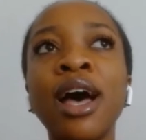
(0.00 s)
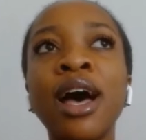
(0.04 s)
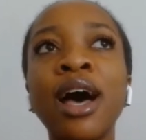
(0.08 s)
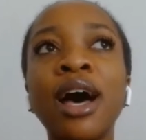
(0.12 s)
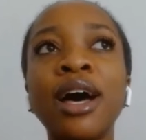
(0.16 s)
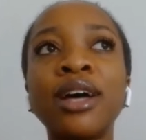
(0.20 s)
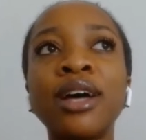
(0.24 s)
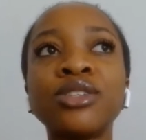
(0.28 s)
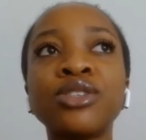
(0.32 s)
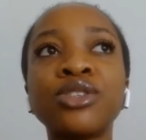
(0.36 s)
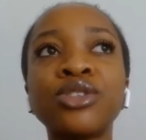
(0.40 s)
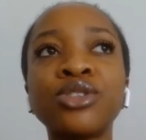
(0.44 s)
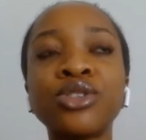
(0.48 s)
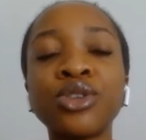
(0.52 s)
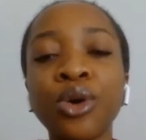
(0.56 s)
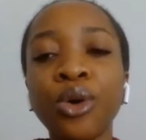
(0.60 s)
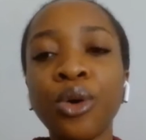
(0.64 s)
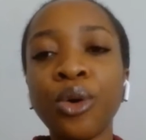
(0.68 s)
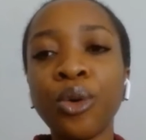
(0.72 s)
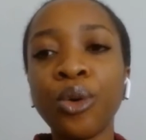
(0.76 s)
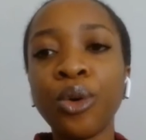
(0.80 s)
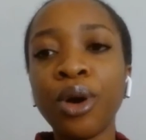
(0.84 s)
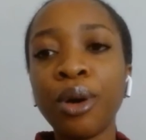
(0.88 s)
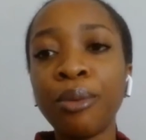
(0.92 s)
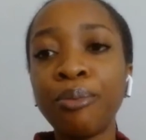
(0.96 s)
And
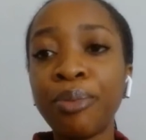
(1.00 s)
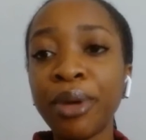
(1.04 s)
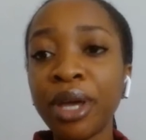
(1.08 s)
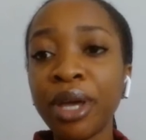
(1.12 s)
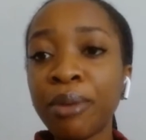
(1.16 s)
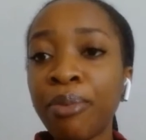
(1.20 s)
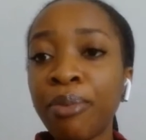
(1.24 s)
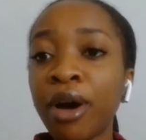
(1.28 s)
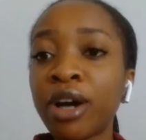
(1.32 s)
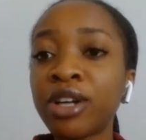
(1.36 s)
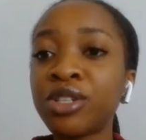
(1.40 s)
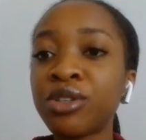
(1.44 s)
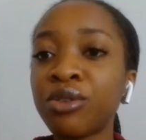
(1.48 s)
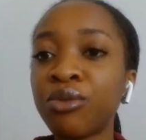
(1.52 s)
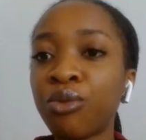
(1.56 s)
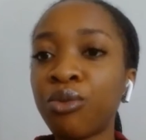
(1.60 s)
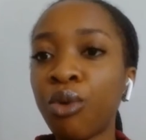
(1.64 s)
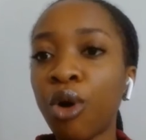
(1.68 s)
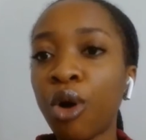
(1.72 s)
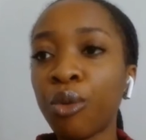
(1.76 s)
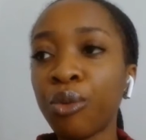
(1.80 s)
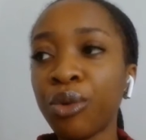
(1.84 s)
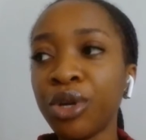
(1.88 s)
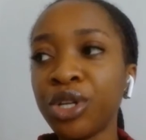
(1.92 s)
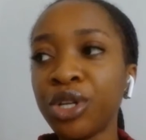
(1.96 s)
so a big part of
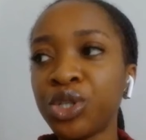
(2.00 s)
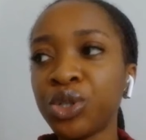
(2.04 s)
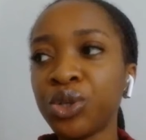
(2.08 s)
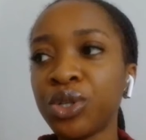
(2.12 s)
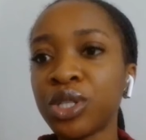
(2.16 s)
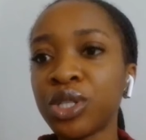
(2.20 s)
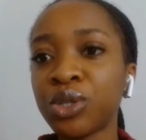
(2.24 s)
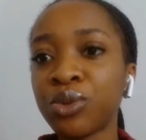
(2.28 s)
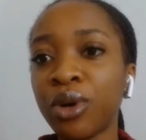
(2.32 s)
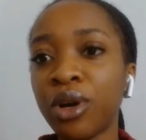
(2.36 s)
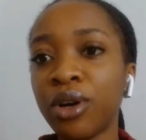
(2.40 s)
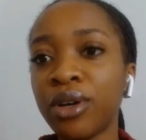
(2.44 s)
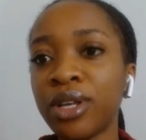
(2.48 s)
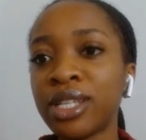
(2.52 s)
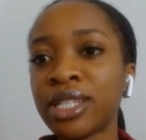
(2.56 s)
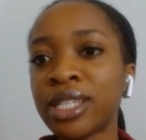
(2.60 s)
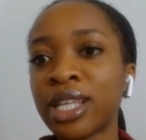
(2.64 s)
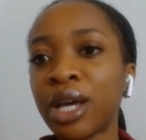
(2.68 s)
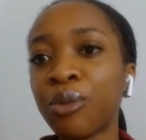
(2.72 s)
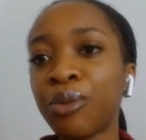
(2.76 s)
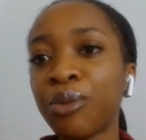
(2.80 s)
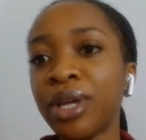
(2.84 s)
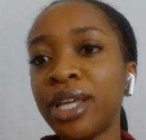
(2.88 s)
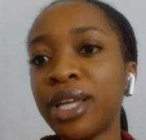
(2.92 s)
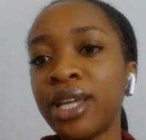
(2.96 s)
what we do as well is
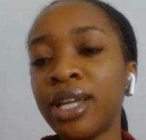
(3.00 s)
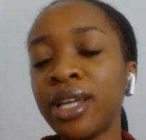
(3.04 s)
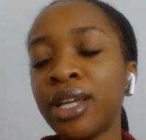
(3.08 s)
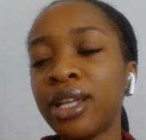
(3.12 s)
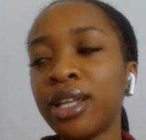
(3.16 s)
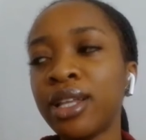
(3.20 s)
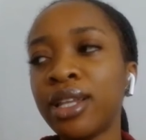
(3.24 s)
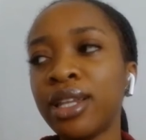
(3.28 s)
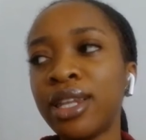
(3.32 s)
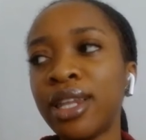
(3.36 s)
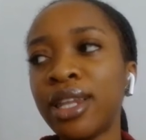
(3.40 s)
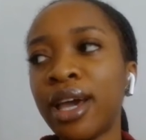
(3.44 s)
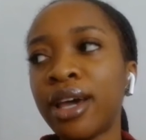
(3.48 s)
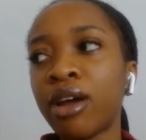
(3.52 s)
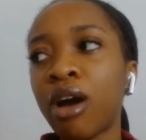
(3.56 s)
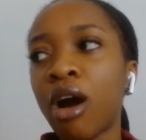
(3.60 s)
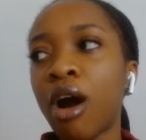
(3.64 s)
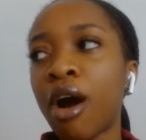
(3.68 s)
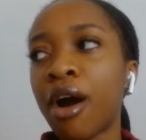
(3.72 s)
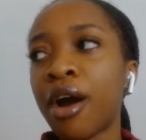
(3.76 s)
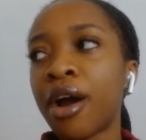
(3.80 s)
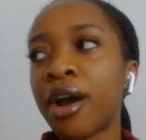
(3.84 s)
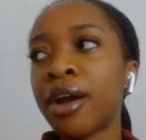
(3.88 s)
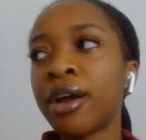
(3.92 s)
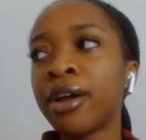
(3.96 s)
that we let
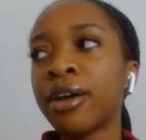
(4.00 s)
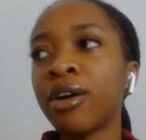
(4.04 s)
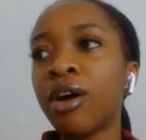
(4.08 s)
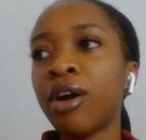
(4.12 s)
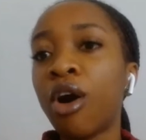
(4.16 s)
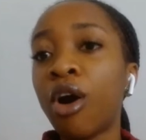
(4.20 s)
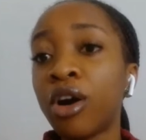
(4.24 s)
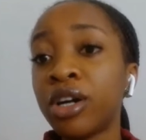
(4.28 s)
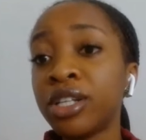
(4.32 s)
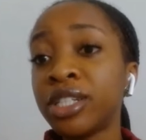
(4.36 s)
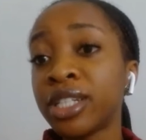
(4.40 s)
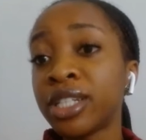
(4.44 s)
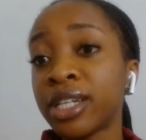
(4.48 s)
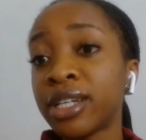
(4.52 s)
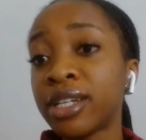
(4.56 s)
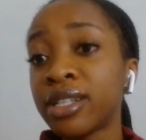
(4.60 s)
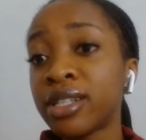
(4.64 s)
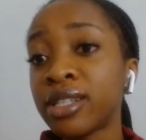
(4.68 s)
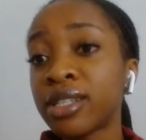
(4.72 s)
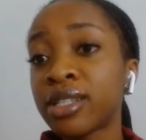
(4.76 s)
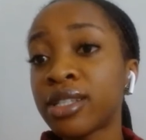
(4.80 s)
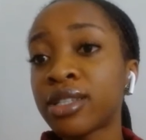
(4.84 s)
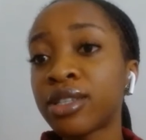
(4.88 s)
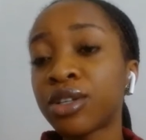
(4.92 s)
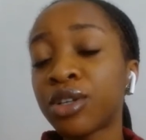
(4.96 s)
our
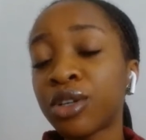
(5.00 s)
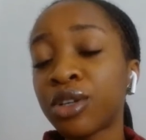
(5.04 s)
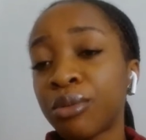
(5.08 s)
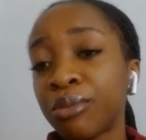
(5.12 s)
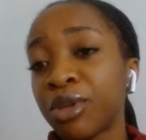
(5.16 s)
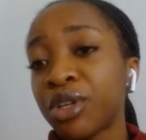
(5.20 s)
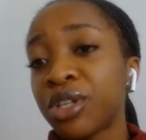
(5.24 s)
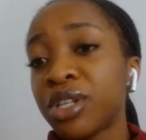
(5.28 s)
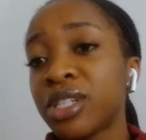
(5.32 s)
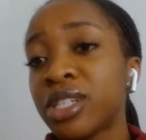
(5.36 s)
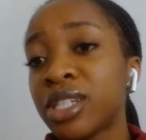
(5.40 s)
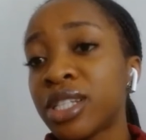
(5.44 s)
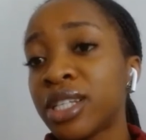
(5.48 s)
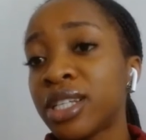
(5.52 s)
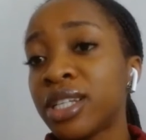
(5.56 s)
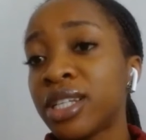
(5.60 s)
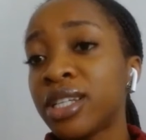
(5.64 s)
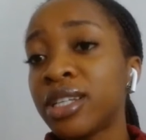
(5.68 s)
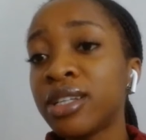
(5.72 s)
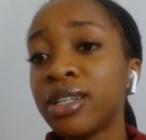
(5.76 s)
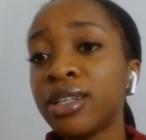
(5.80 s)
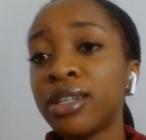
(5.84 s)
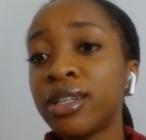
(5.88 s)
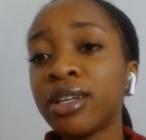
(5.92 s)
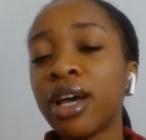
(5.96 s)
audience, the
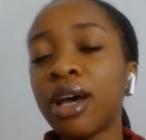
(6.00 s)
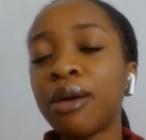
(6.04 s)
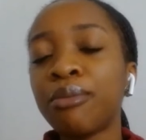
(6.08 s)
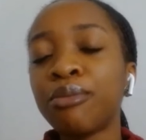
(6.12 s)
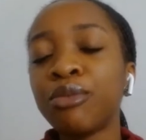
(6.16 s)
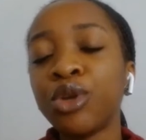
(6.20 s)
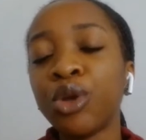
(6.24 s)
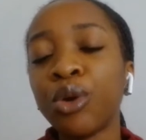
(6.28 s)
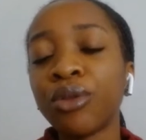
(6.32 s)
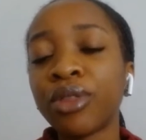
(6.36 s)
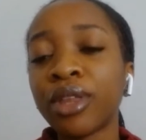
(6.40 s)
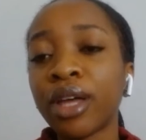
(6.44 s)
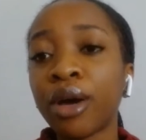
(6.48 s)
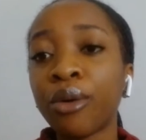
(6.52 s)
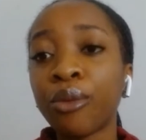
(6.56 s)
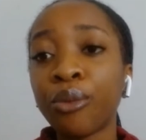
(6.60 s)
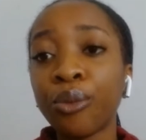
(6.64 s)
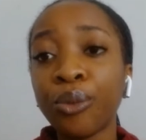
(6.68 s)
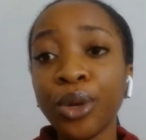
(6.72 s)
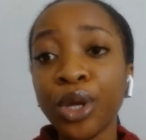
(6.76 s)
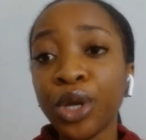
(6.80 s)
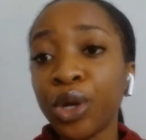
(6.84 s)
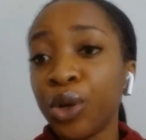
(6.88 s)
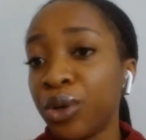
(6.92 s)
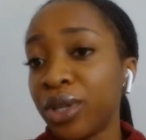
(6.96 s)
community, know that
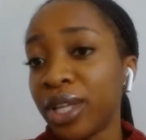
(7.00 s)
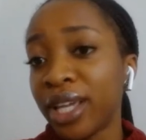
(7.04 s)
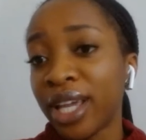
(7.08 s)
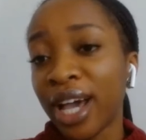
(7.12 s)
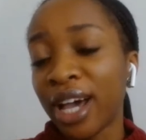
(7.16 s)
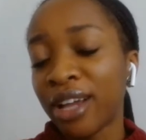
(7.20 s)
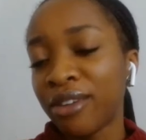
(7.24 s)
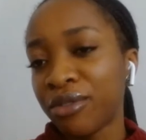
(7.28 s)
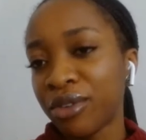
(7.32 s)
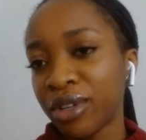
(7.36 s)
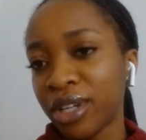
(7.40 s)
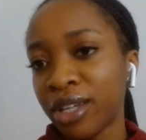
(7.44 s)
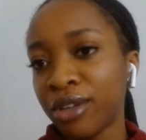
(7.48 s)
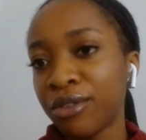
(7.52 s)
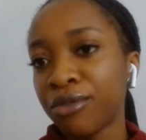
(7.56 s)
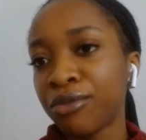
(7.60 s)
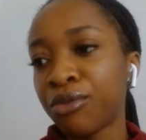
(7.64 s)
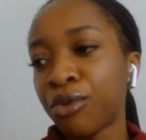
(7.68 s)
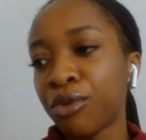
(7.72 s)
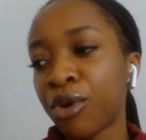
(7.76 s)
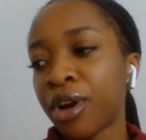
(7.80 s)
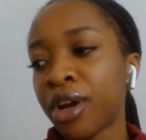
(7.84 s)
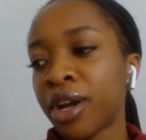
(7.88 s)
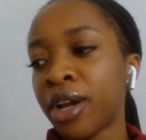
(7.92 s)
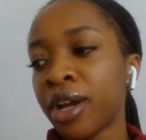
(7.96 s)
we only advocate
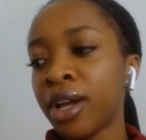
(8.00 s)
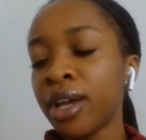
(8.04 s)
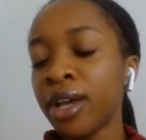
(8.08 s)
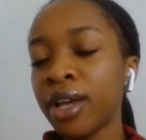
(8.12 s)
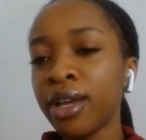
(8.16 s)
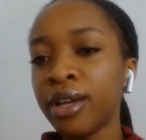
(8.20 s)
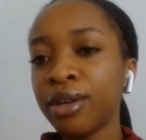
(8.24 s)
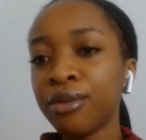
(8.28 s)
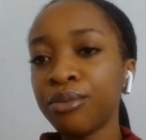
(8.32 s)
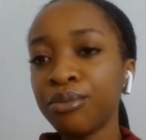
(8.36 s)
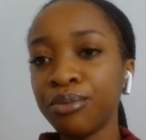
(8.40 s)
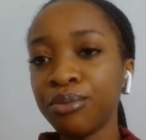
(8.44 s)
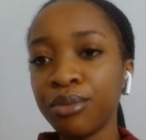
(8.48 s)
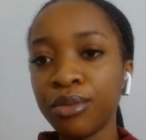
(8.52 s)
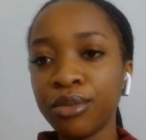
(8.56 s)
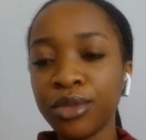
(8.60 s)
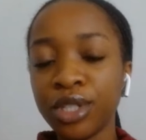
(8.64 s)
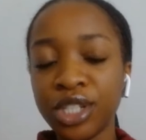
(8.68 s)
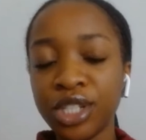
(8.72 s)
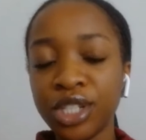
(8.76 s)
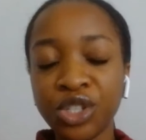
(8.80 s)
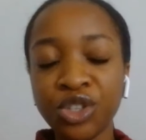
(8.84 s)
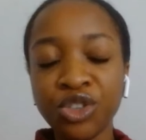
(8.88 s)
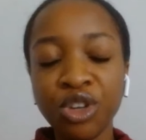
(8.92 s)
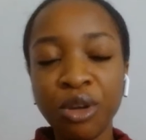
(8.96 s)
for
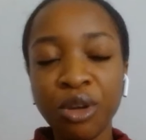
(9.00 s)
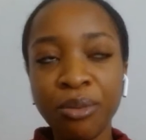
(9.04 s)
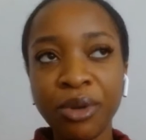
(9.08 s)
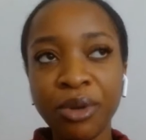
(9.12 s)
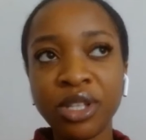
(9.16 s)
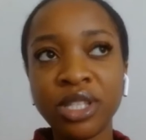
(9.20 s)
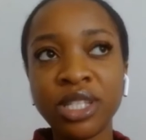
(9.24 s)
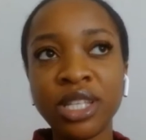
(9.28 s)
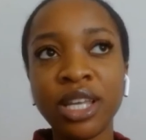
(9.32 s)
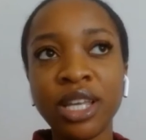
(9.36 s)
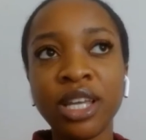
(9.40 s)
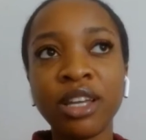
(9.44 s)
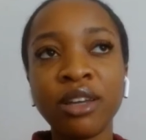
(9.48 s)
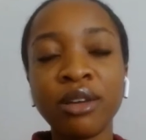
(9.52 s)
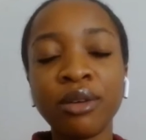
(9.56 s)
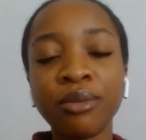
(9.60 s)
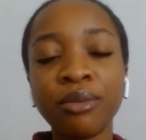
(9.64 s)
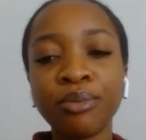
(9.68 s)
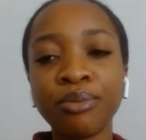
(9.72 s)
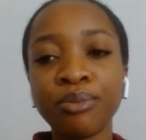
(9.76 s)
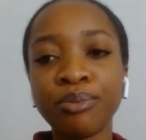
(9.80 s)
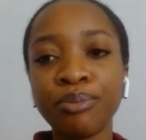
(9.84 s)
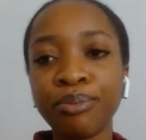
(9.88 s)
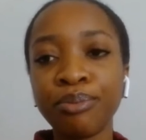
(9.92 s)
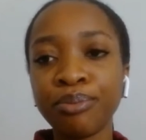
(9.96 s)

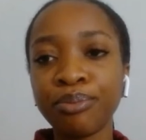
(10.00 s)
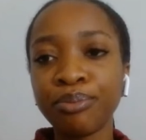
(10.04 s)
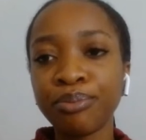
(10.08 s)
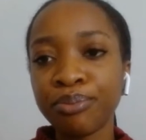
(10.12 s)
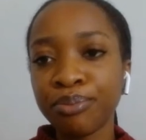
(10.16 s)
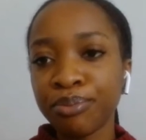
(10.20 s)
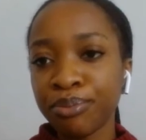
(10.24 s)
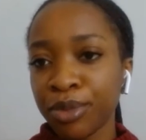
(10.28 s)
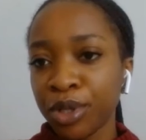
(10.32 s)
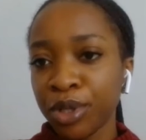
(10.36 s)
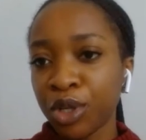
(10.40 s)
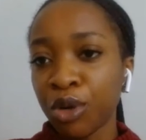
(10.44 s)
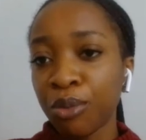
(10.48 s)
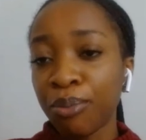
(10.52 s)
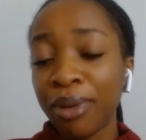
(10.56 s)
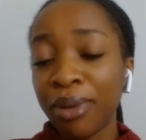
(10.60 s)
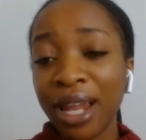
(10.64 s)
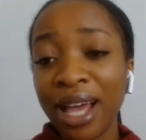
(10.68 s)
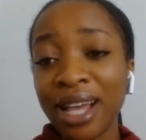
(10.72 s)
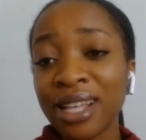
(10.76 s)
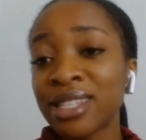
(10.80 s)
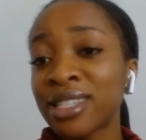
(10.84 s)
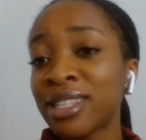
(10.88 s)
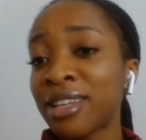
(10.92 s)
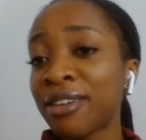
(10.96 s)
distributing,
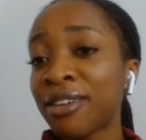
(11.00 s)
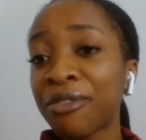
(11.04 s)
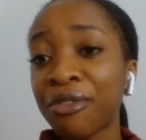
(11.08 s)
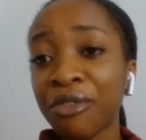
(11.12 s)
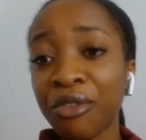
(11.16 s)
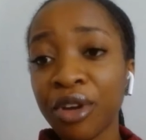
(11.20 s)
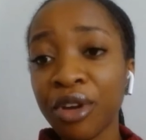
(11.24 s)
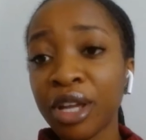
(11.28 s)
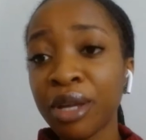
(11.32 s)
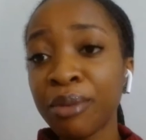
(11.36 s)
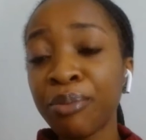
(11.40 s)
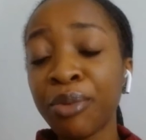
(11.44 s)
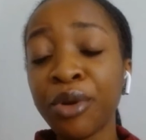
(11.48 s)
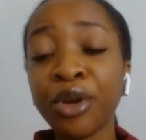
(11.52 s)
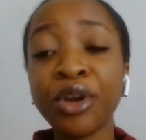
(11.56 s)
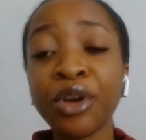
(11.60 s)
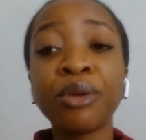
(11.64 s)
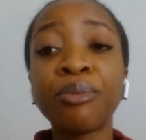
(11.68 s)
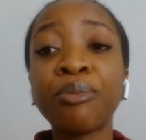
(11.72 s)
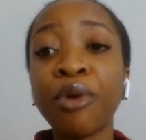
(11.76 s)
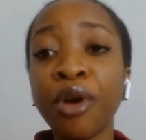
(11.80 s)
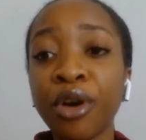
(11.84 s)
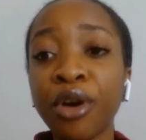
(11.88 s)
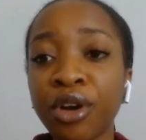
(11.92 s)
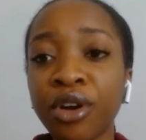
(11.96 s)
plastic-free
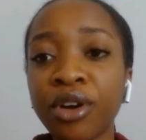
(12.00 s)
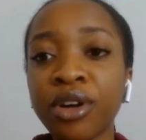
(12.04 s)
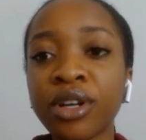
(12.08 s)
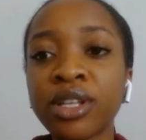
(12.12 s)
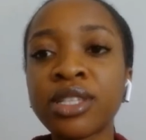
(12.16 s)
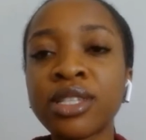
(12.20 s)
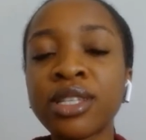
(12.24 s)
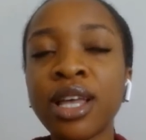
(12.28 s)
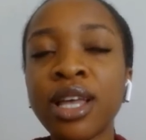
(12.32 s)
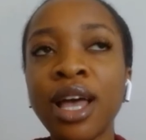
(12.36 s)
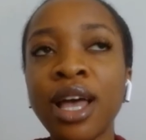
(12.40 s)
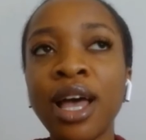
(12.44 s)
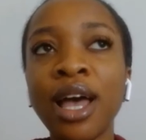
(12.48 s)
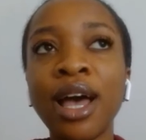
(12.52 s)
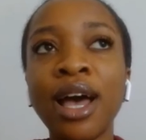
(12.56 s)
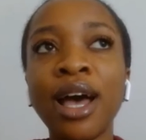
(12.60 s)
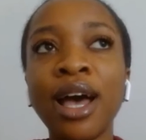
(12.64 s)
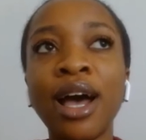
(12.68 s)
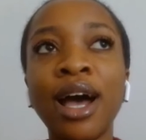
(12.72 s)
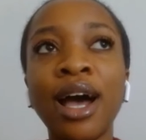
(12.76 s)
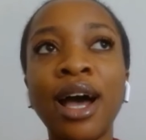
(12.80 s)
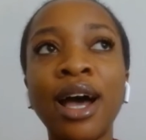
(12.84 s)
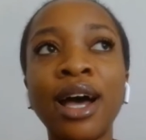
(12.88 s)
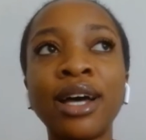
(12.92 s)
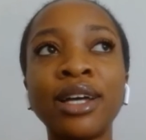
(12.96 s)
period products,
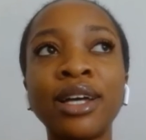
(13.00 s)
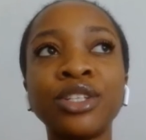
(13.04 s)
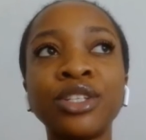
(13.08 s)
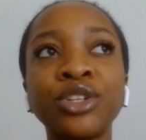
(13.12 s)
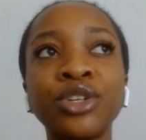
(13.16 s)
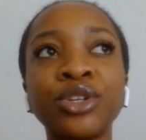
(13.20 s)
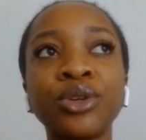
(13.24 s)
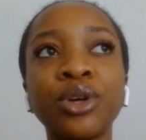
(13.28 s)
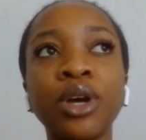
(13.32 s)
and